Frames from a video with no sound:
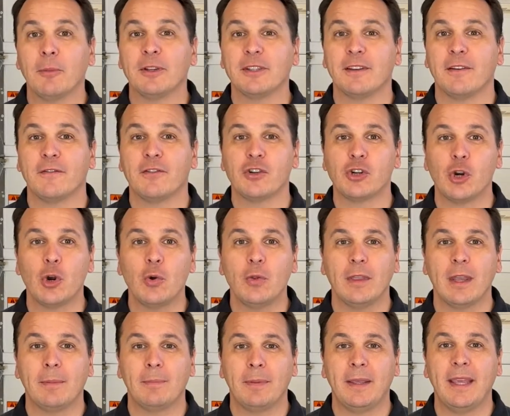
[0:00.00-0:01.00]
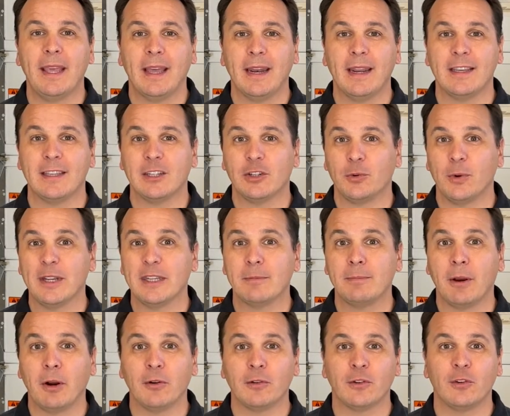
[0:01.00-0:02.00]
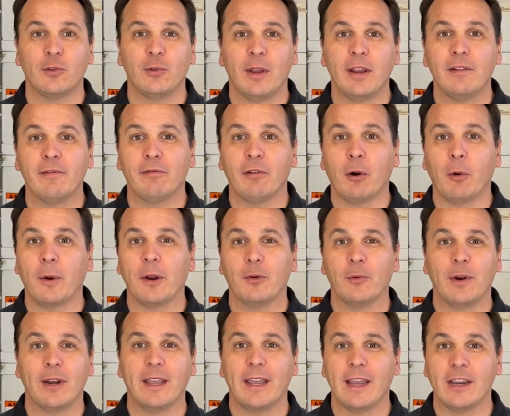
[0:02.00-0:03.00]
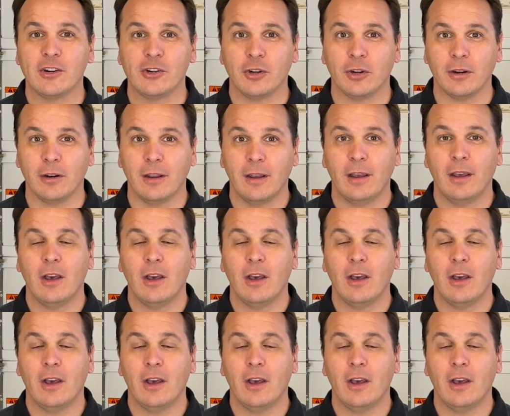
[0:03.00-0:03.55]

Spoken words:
have shown that PLA is transparent to infrared radiation,